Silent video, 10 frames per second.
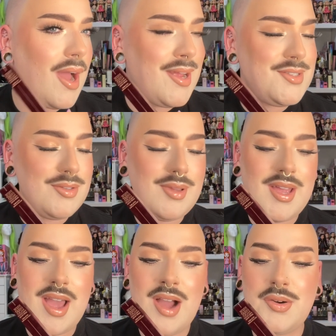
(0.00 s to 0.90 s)
I do
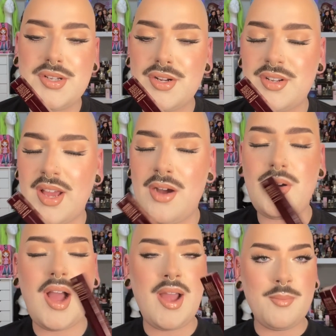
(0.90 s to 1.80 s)
like how it turned
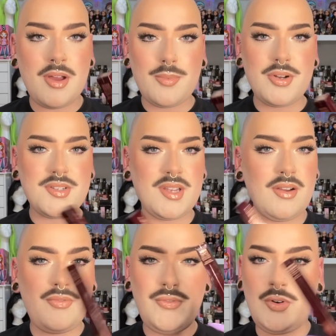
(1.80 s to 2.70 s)
out. I'm not personally
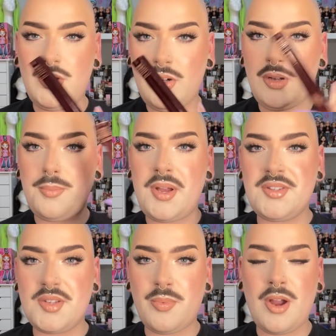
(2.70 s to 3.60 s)
a full
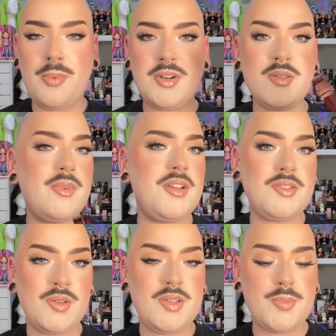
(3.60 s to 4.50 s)
pencil brow person, but I
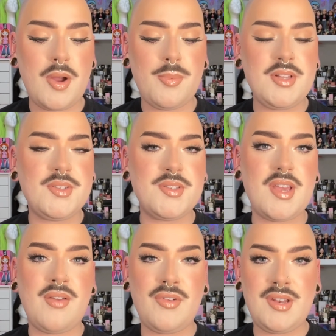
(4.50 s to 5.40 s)
do use brow pencils
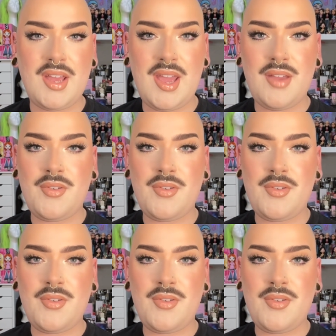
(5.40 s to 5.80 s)
every day.